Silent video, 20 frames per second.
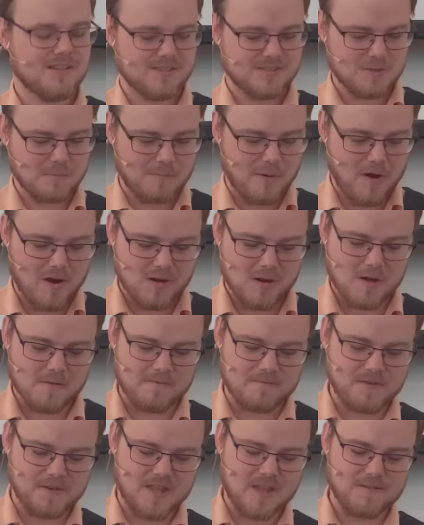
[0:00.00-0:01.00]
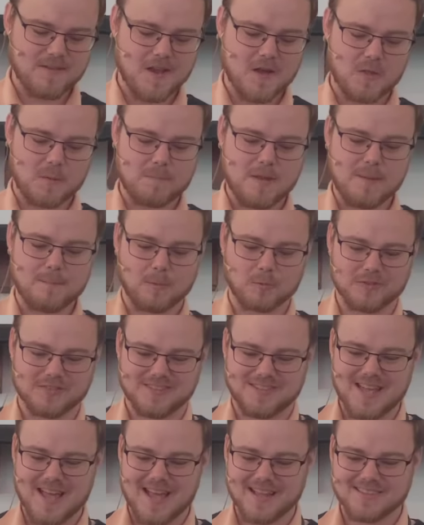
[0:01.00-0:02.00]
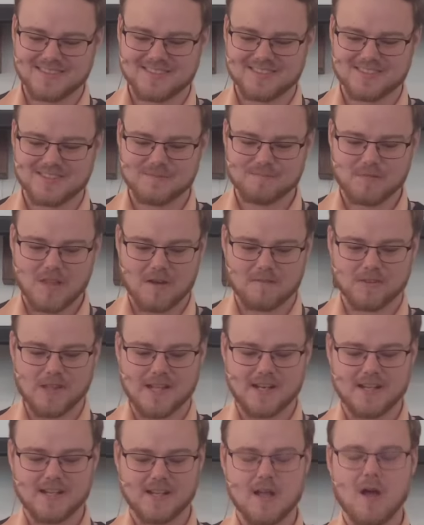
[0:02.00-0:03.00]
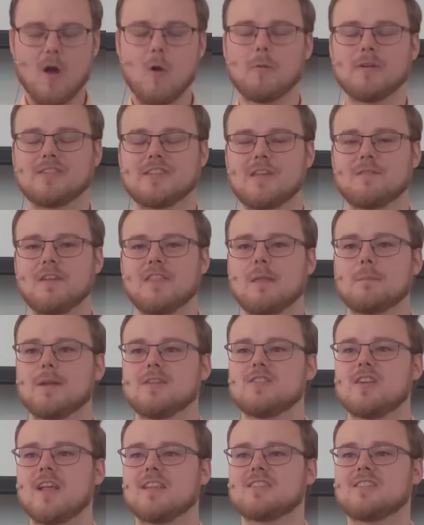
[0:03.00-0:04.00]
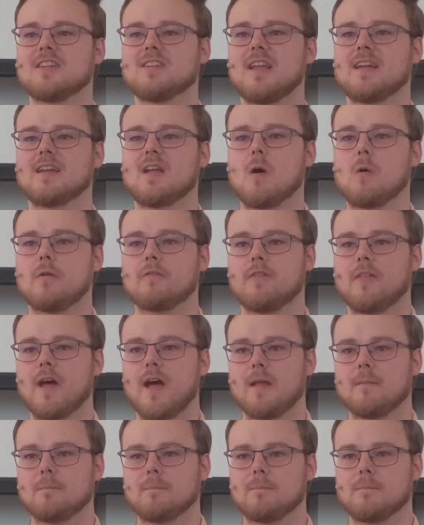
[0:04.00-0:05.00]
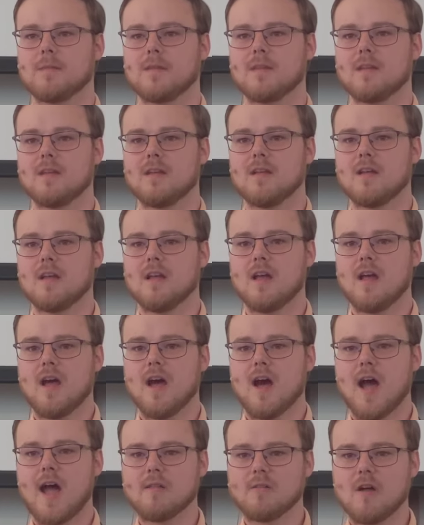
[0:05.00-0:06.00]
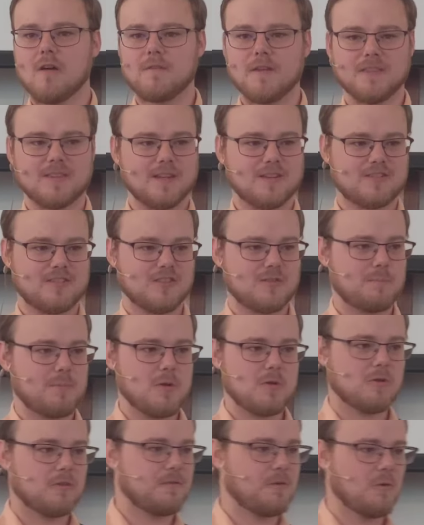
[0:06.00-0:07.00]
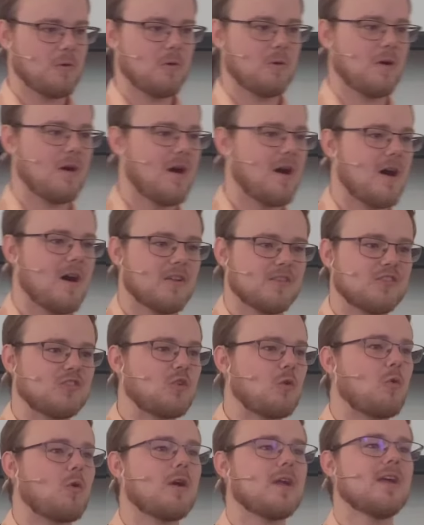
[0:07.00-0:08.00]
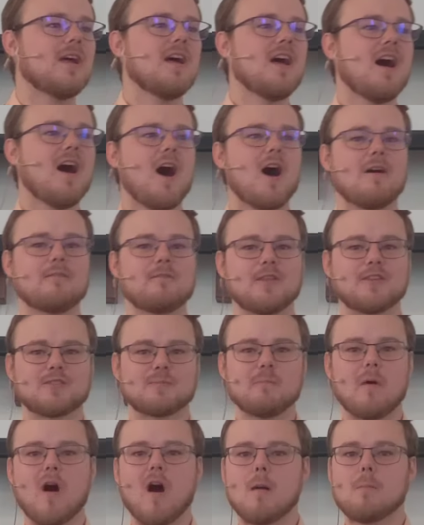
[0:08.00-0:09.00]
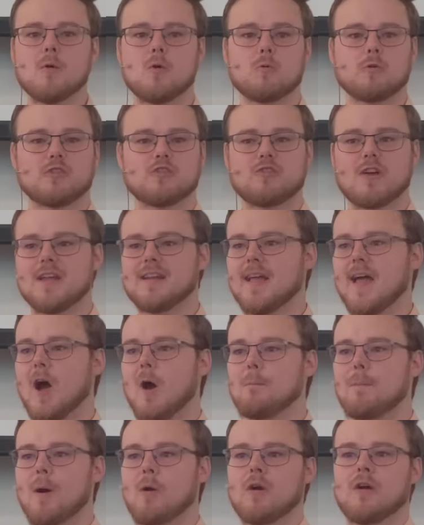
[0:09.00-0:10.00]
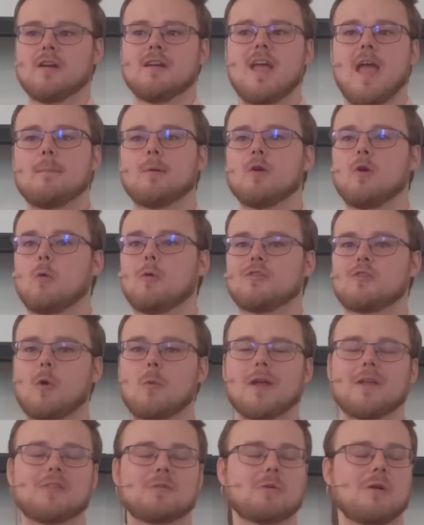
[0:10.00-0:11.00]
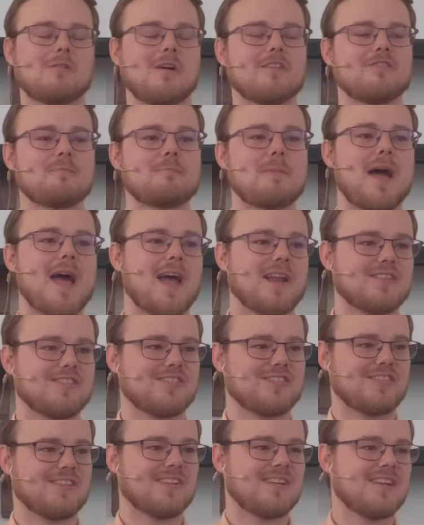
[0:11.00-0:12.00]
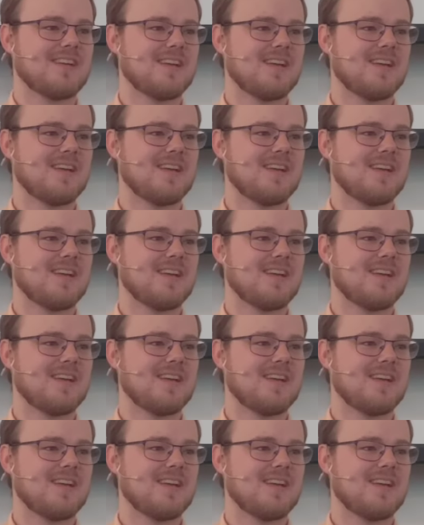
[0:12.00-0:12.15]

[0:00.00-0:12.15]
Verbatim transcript: So, part of forgiving other people's debts, of letting go, was giving them a chance to let go of that. I love it. There's this beautiful uh, story of this mom who was trying to help out her neighbor who was going through a rough patch.